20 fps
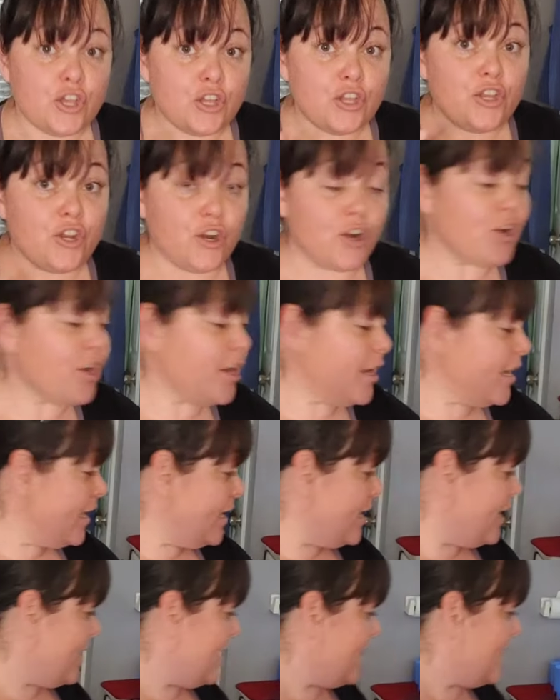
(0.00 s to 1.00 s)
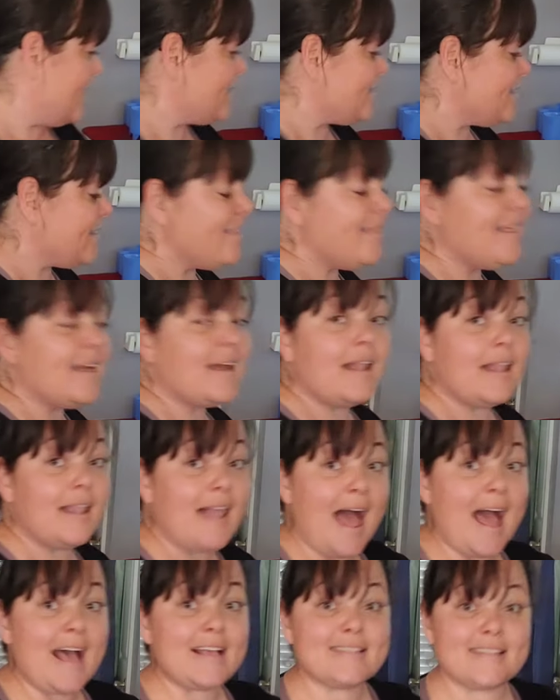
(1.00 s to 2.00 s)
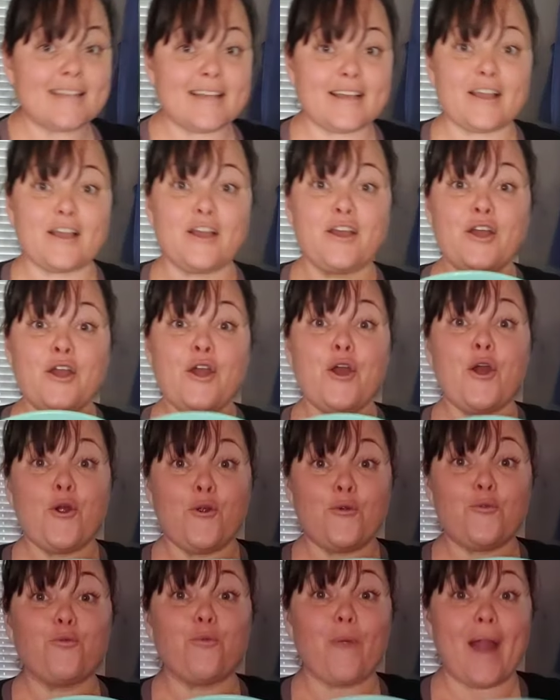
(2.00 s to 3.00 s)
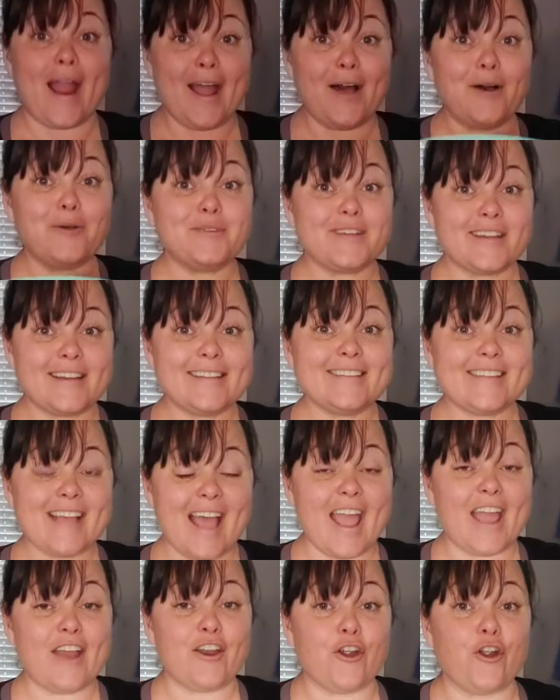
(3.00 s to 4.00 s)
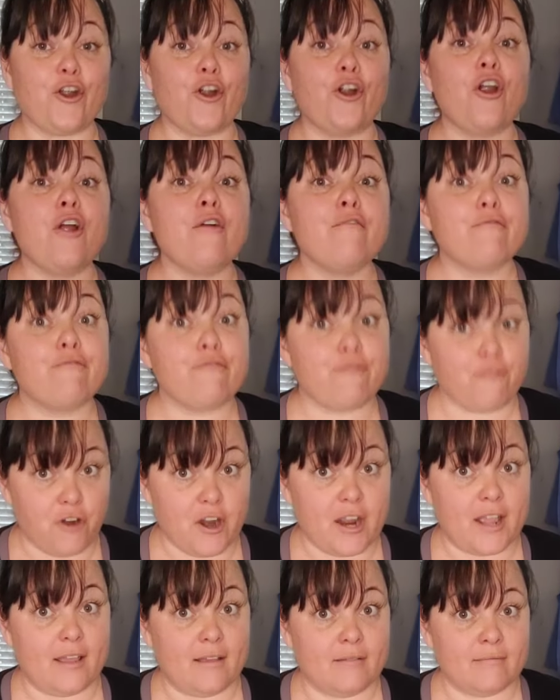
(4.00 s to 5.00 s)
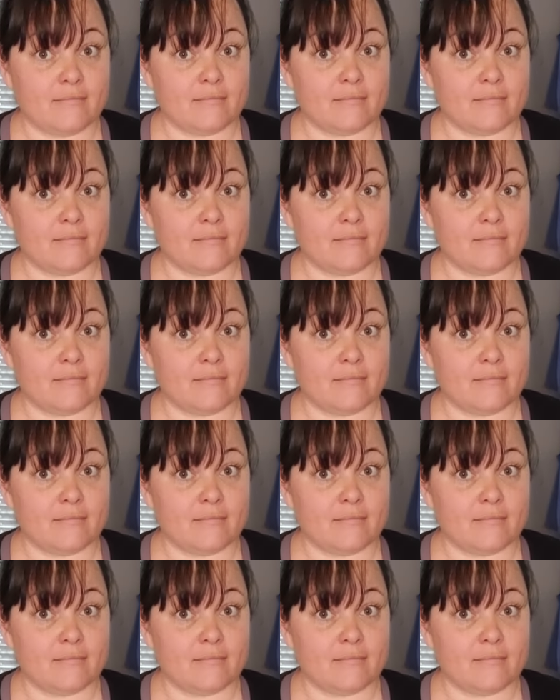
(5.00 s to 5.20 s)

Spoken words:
you're going to get the classic round container free.